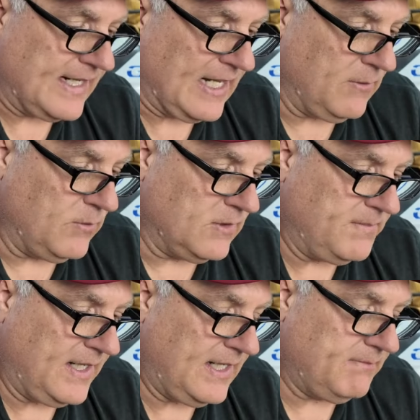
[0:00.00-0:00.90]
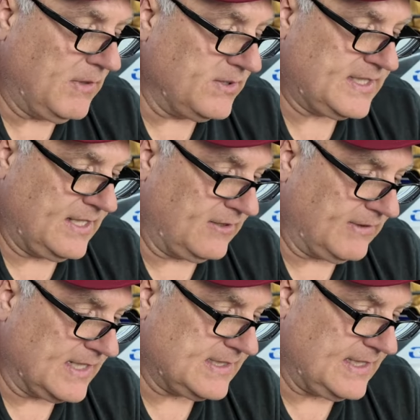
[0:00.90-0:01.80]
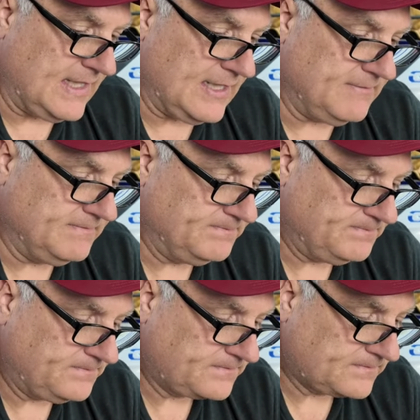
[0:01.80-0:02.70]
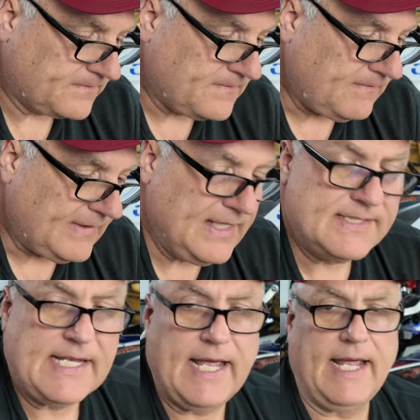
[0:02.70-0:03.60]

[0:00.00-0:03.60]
that I will be most interested in is